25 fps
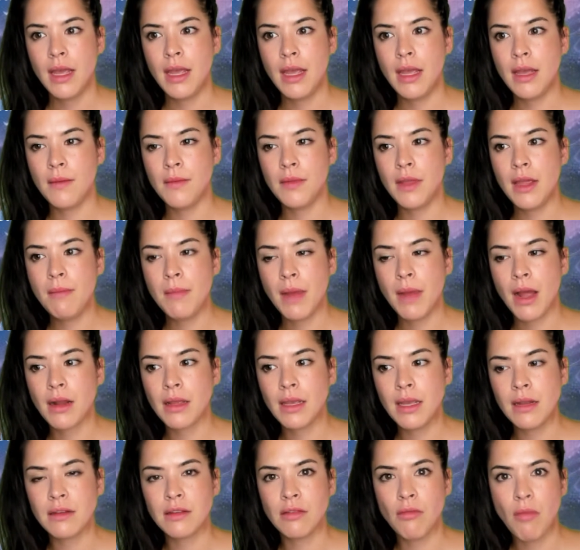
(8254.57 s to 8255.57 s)
And they might
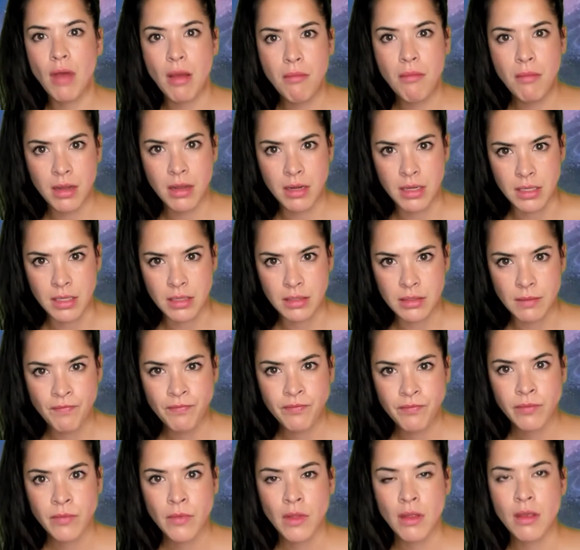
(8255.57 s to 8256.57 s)
get to my monies.
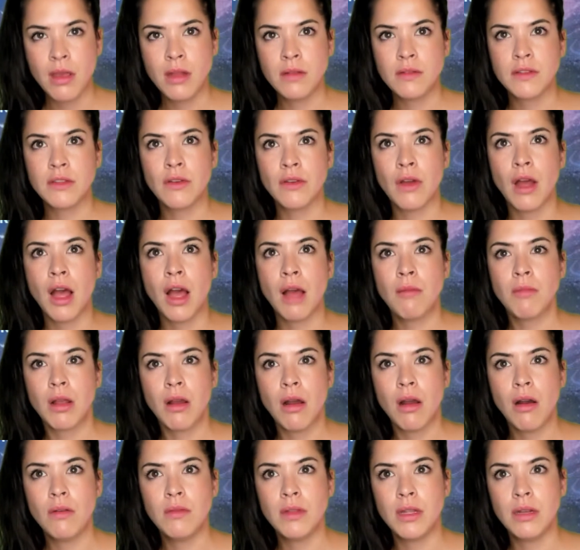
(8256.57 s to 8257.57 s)
And so I'm
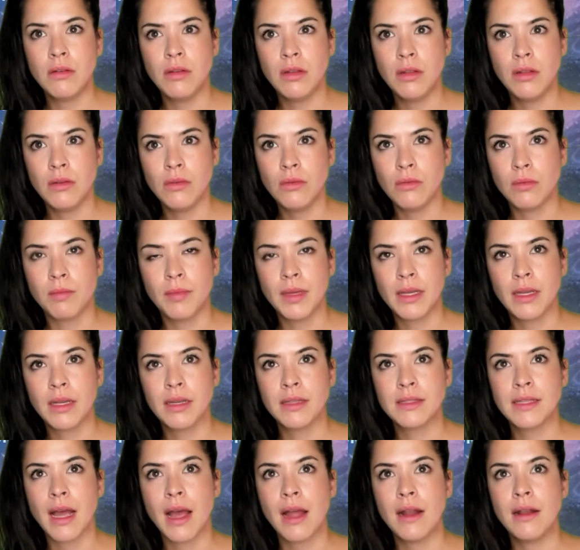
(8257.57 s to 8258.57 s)
calling you
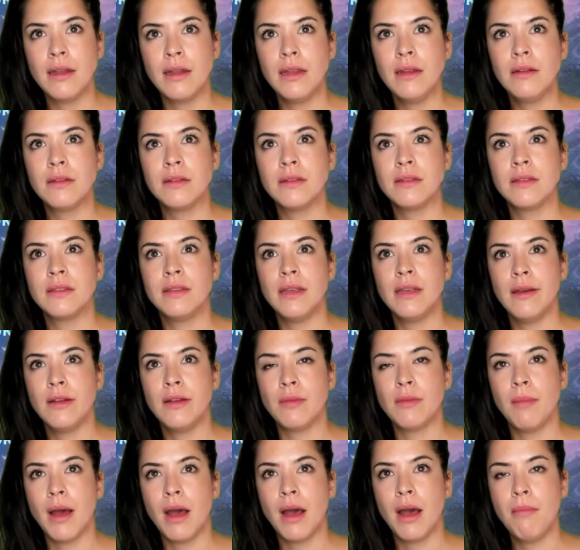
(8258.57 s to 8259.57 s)
because I need to
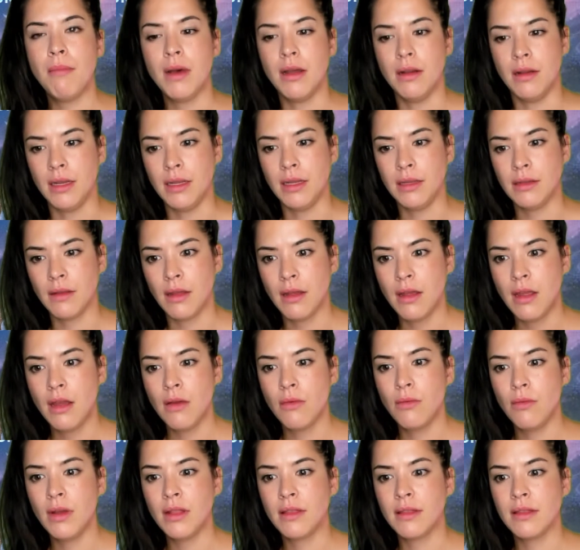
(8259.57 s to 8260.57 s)
send my money
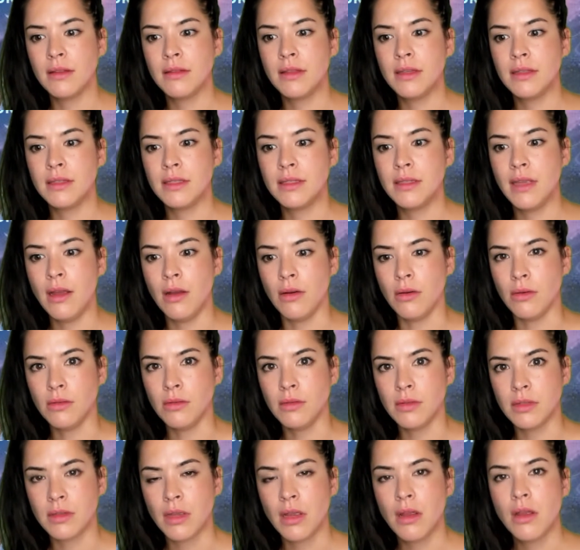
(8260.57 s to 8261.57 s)
with the
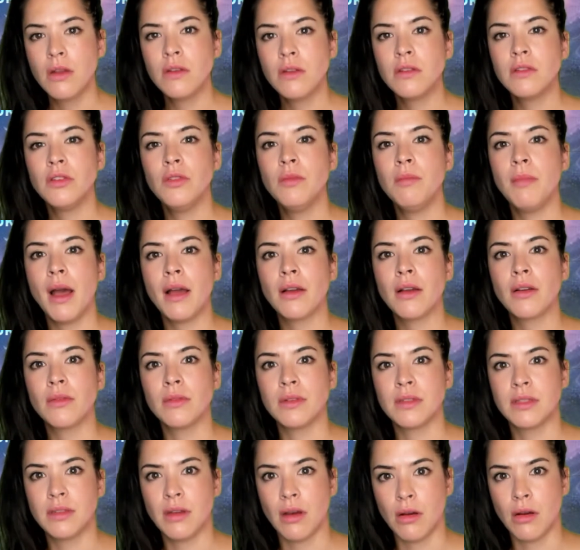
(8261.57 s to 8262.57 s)
Zelles to
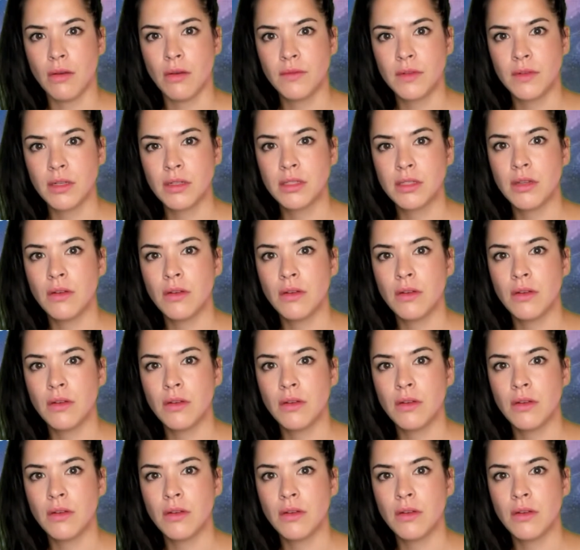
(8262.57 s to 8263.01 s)
Microsoft.